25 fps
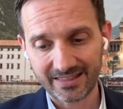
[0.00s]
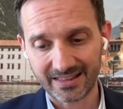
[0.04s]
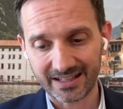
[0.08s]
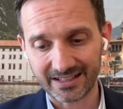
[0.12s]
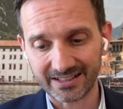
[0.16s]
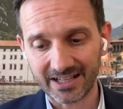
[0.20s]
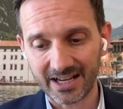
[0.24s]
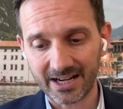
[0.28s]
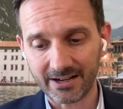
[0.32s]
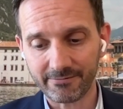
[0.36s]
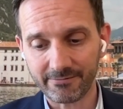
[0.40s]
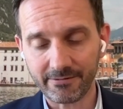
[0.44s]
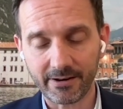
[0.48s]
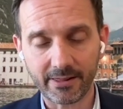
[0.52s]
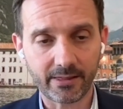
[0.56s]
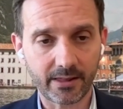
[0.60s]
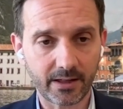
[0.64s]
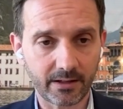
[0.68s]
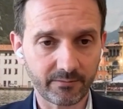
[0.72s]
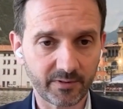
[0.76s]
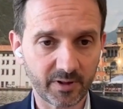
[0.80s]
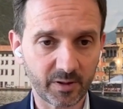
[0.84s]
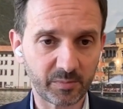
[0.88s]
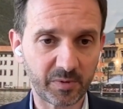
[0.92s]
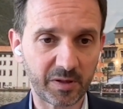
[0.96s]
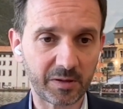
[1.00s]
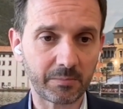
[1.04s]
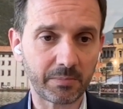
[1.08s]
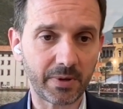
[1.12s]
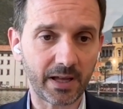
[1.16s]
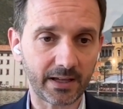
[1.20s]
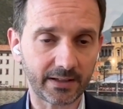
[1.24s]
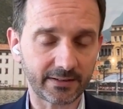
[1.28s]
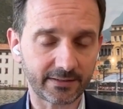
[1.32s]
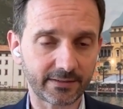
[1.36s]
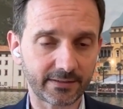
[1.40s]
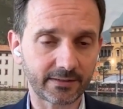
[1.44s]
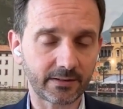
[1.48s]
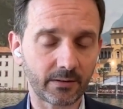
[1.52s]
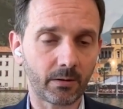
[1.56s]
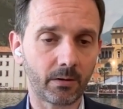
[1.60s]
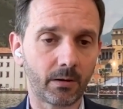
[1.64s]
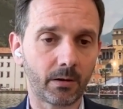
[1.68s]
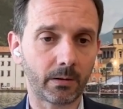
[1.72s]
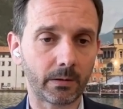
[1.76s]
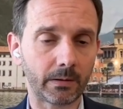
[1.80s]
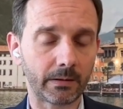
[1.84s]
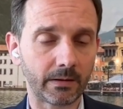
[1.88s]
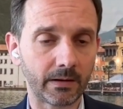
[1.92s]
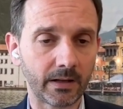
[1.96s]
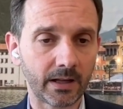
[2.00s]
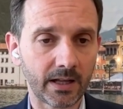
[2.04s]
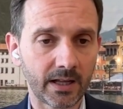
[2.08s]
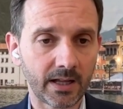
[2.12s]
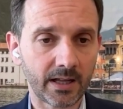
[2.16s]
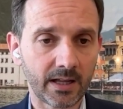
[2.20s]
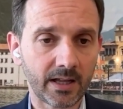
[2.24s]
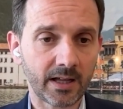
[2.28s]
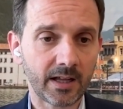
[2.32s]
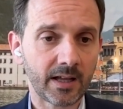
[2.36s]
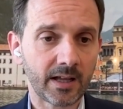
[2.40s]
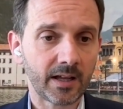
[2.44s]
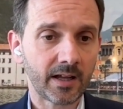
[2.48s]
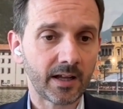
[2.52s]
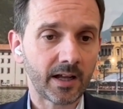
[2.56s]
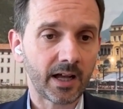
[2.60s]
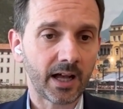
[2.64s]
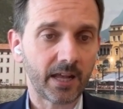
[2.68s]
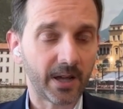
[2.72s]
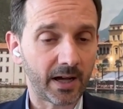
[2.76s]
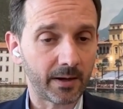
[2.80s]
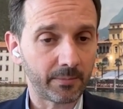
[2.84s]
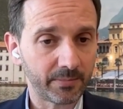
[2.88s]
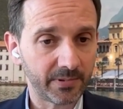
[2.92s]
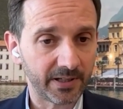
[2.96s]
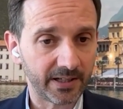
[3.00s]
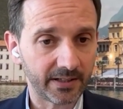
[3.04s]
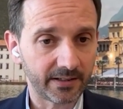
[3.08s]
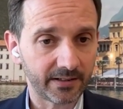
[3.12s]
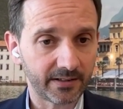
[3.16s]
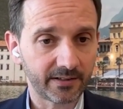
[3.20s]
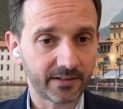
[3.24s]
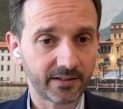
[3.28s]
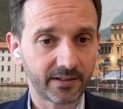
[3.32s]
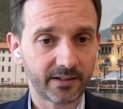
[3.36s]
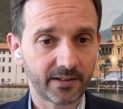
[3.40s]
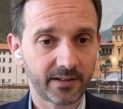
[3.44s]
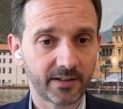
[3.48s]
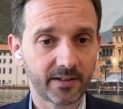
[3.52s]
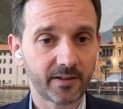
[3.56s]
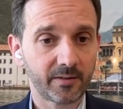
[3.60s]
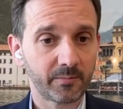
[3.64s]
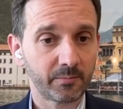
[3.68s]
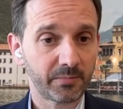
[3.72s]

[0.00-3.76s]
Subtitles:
that everything will be based on a public,